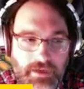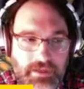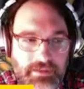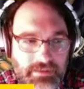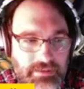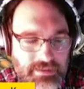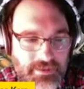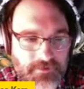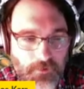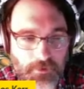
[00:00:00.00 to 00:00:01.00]
He's he's six
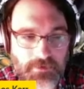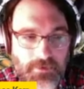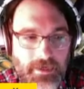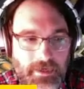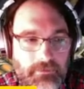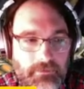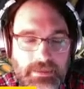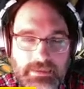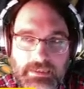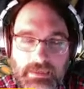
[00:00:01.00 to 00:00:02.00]
four. He's my height, but
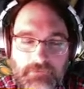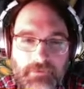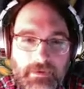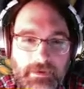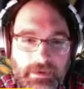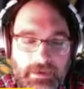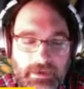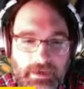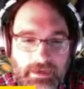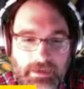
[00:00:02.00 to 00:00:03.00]
he's um
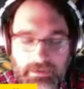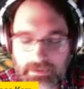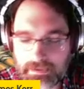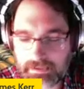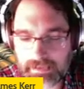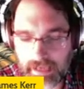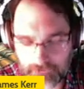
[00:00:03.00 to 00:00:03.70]
uh yeah